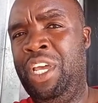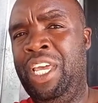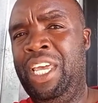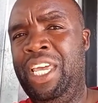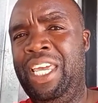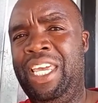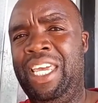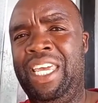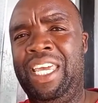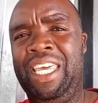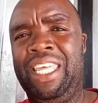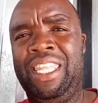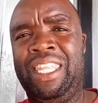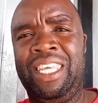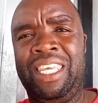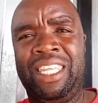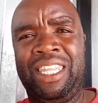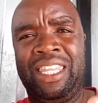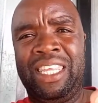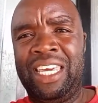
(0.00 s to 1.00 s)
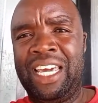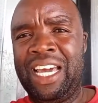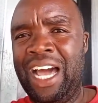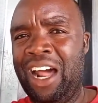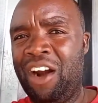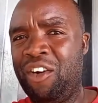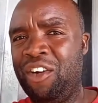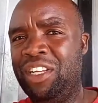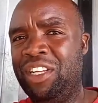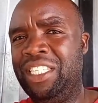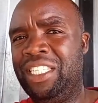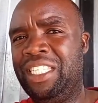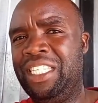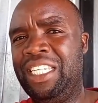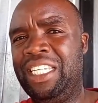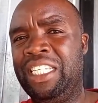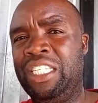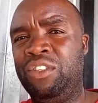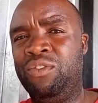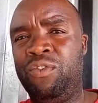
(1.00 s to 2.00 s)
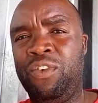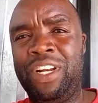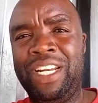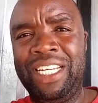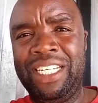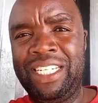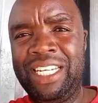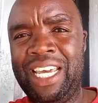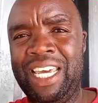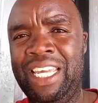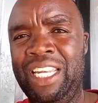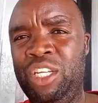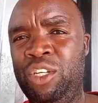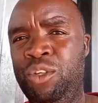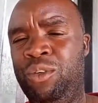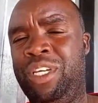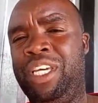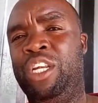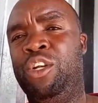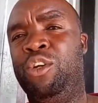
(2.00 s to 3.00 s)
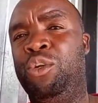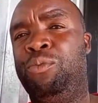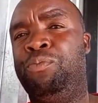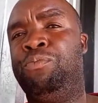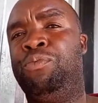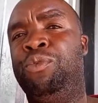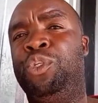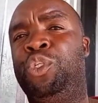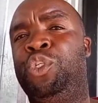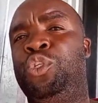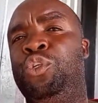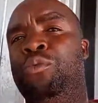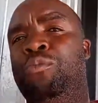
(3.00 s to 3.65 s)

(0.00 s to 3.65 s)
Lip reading: The currency is volatile. You cannot put your